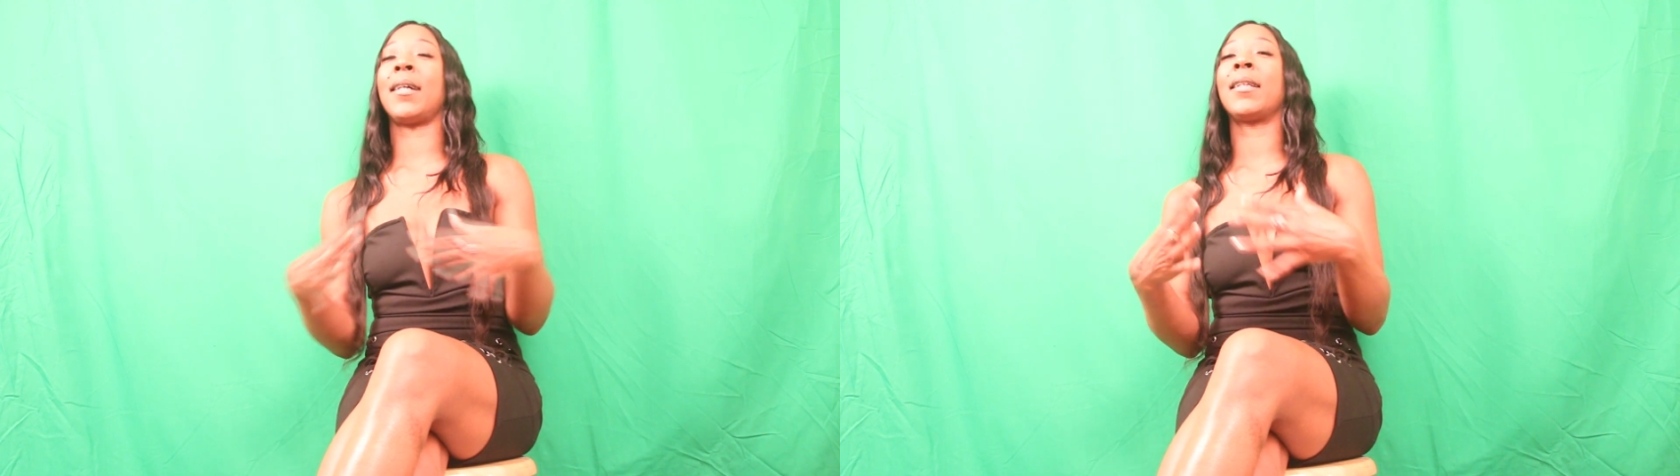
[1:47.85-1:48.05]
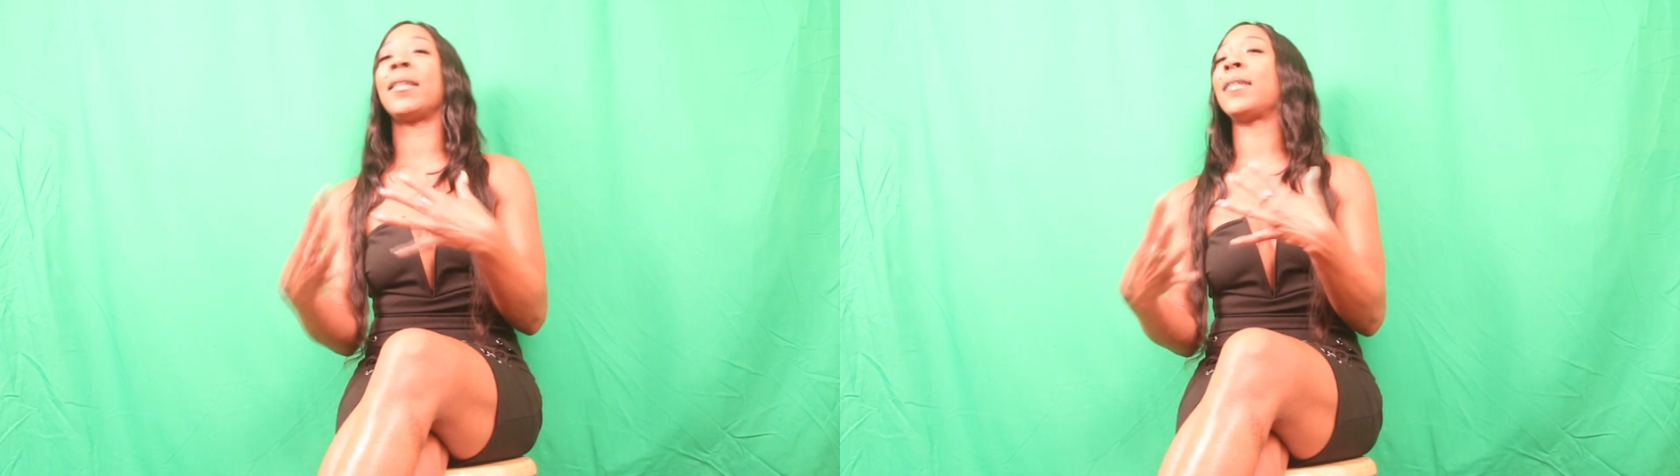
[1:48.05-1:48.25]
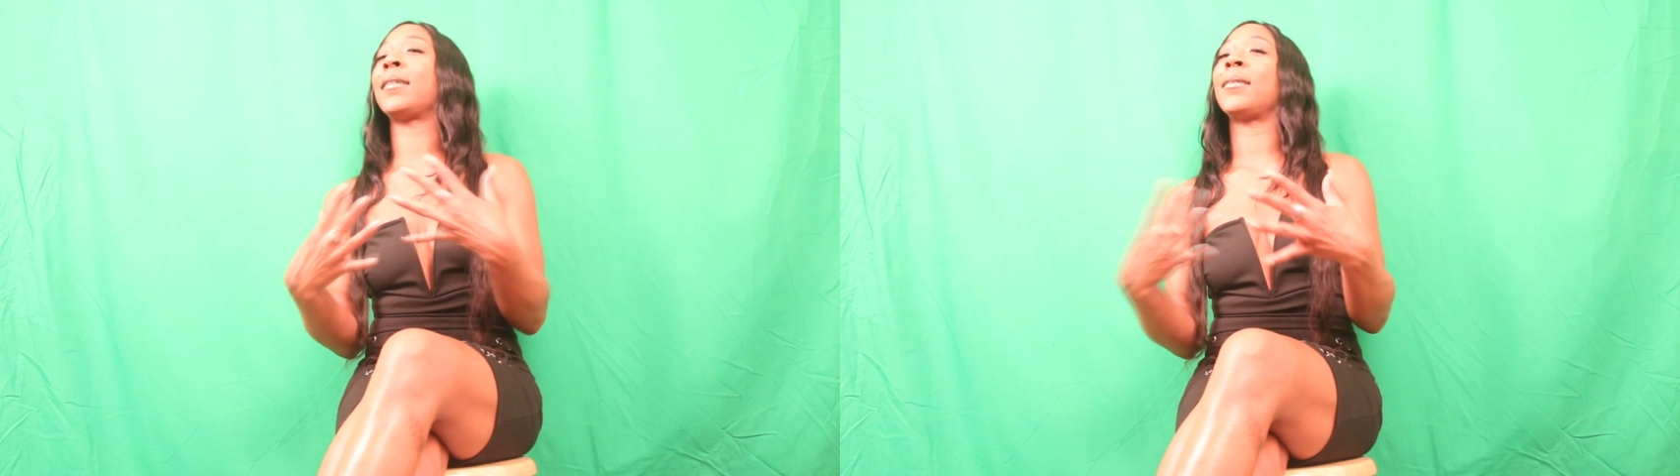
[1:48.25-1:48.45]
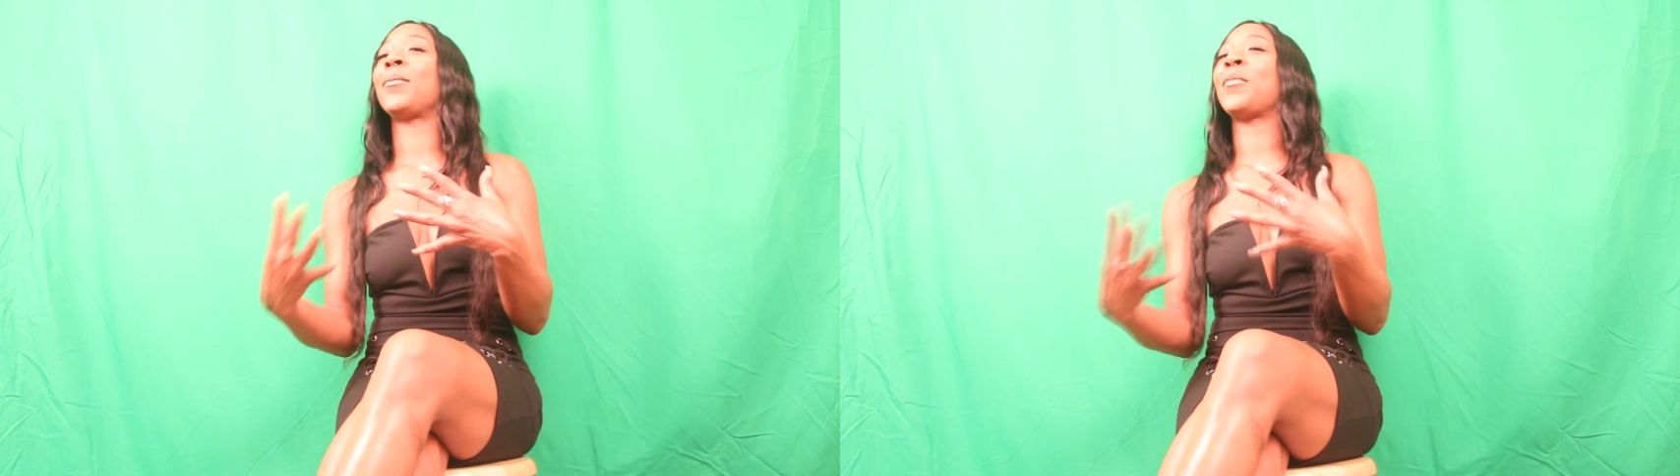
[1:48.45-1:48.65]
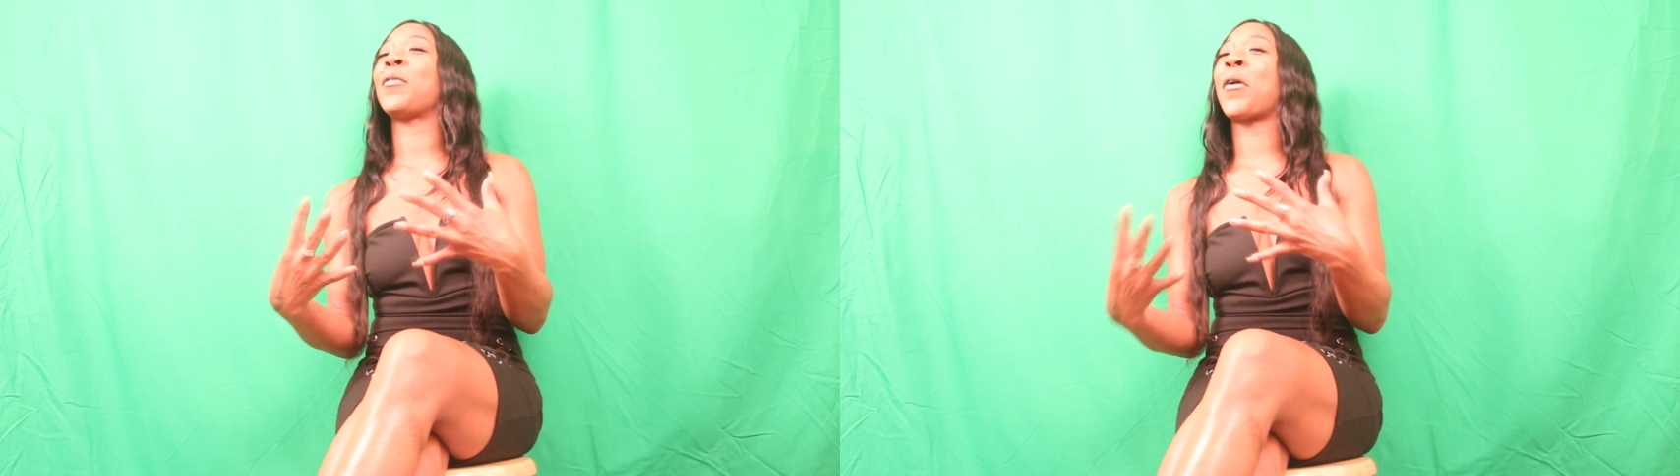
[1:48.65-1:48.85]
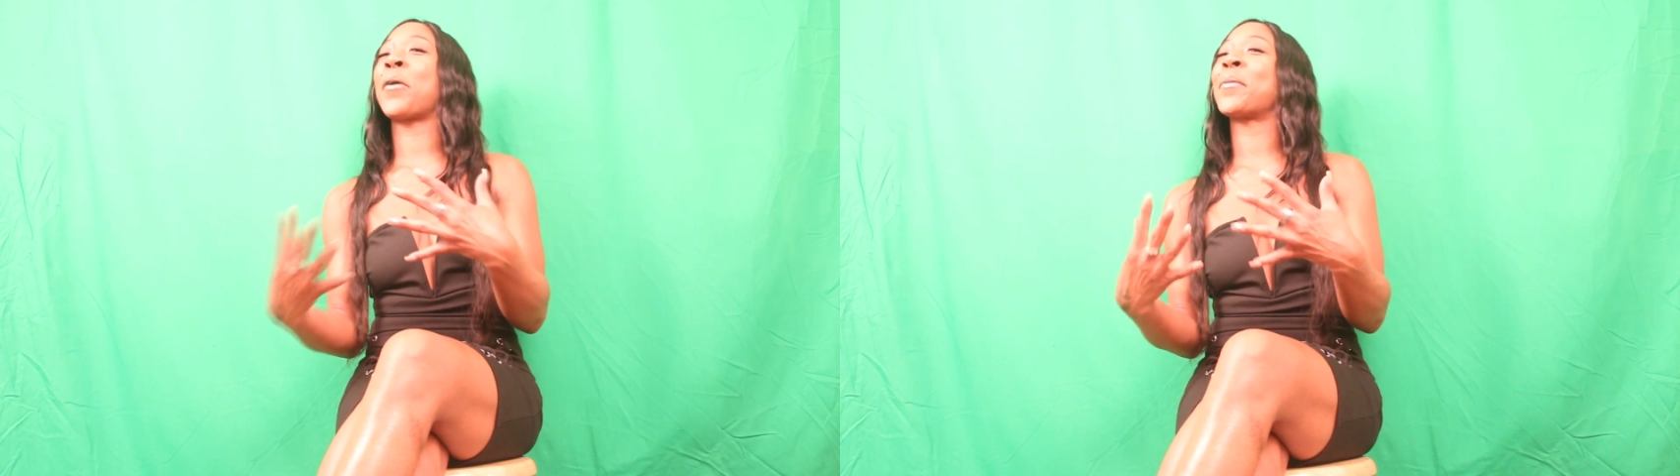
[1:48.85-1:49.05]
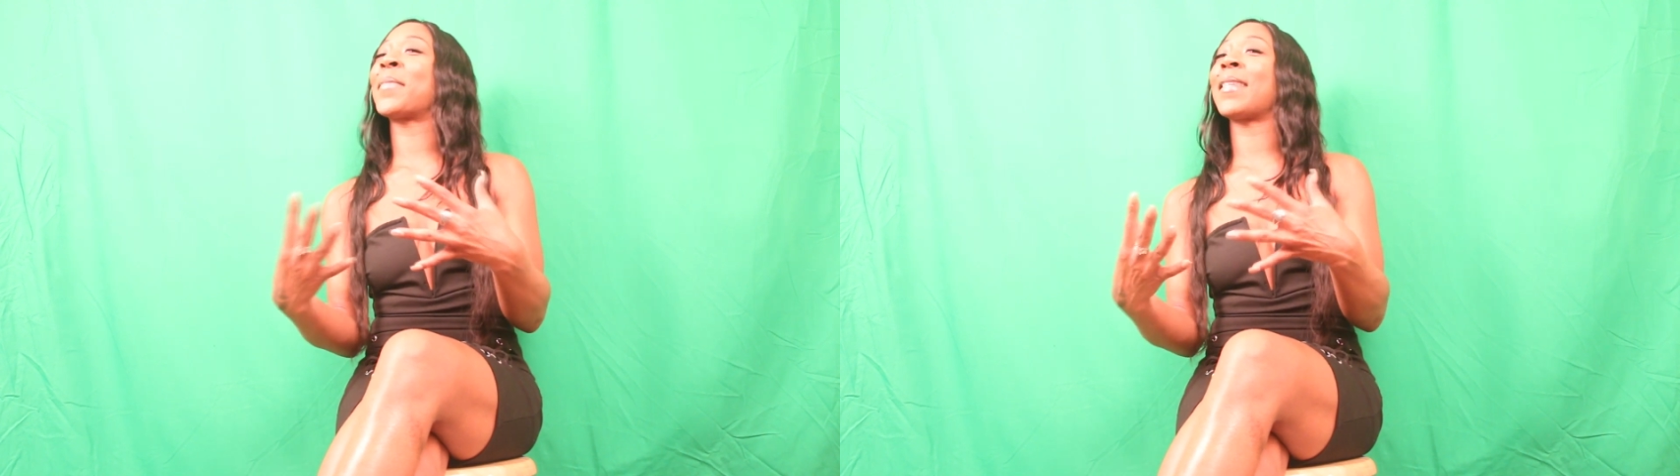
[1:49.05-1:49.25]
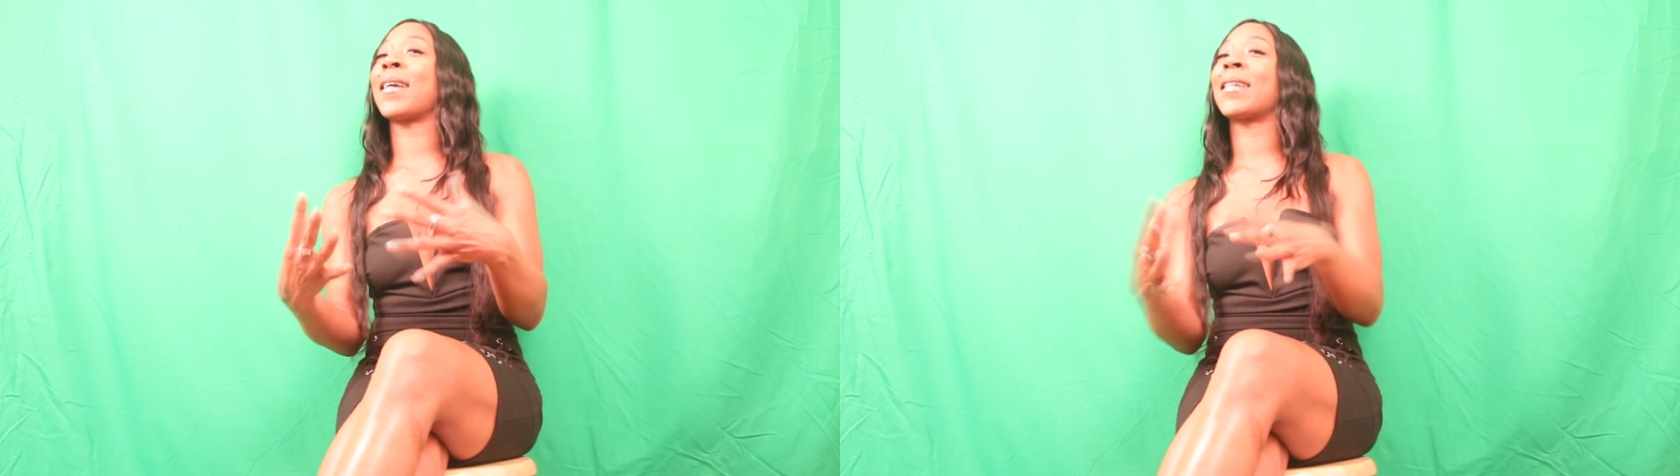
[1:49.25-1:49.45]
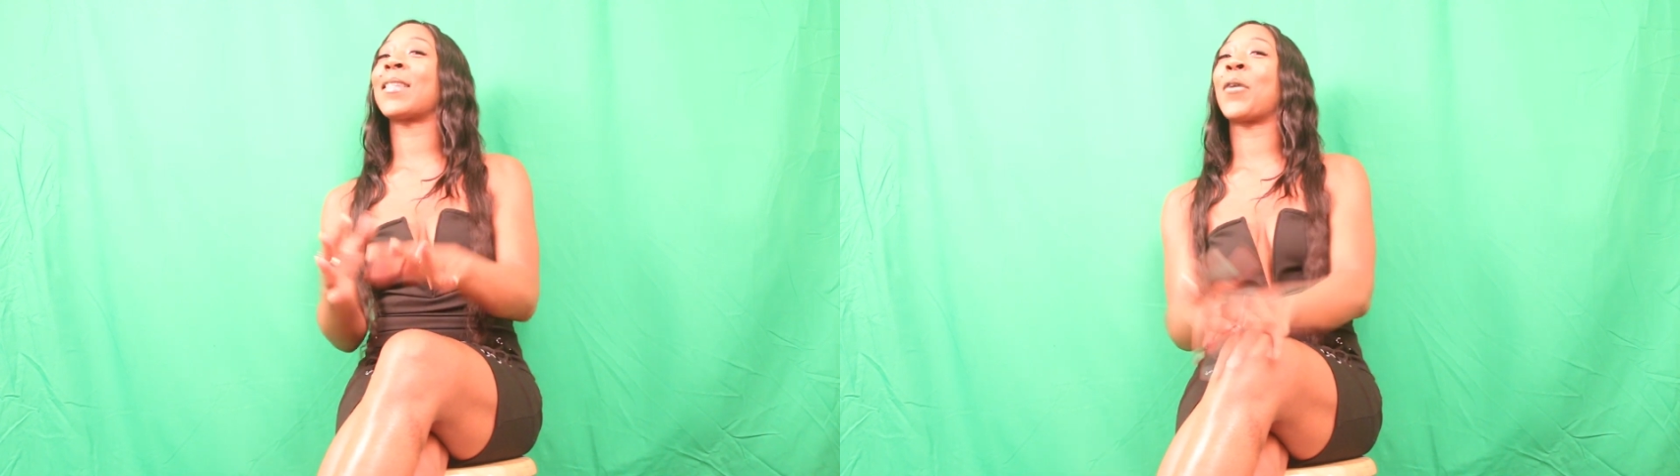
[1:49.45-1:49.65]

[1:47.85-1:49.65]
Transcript: club, you know what I'm saying?